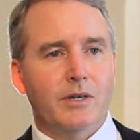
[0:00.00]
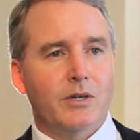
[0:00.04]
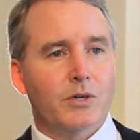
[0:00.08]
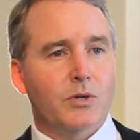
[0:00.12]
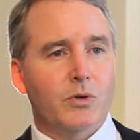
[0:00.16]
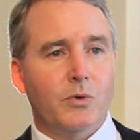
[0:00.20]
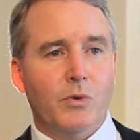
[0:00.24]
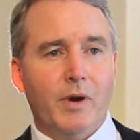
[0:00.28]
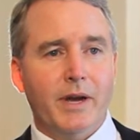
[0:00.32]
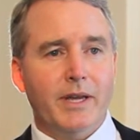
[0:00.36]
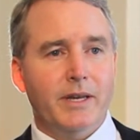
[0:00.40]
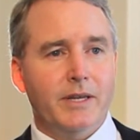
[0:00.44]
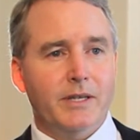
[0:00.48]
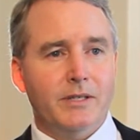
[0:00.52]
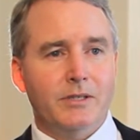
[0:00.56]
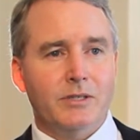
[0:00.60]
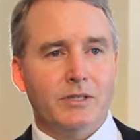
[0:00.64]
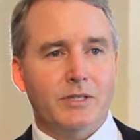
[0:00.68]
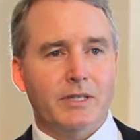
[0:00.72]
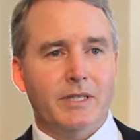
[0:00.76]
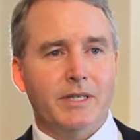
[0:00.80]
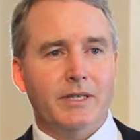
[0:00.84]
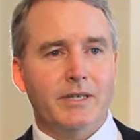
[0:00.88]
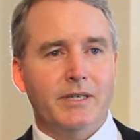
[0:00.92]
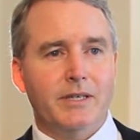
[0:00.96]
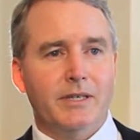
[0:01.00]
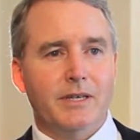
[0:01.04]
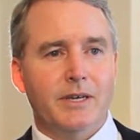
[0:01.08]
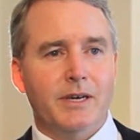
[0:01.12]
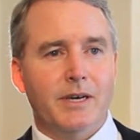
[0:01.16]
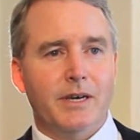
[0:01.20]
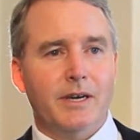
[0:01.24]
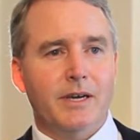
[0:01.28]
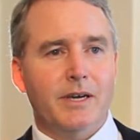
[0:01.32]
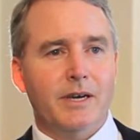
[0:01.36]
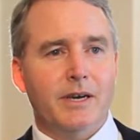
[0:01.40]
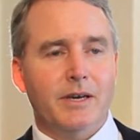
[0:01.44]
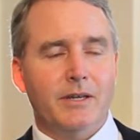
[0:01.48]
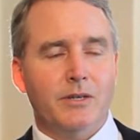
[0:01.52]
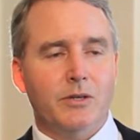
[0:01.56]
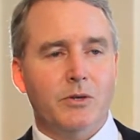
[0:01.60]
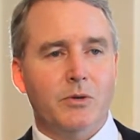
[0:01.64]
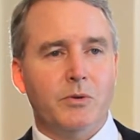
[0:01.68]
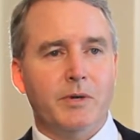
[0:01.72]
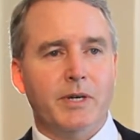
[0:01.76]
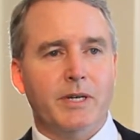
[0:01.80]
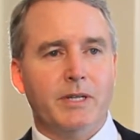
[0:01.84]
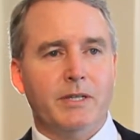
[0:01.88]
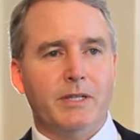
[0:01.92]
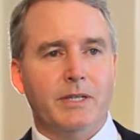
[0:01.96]
quite easily and
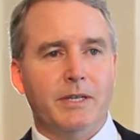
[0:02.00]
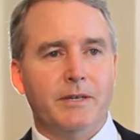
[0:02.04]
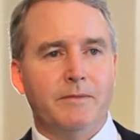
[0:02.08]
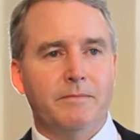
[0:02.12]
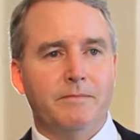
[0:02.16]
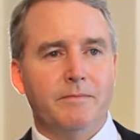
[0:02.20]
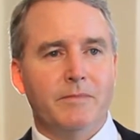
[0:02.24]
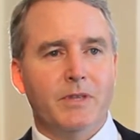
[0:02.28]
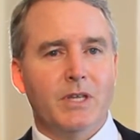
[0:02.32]
quickly.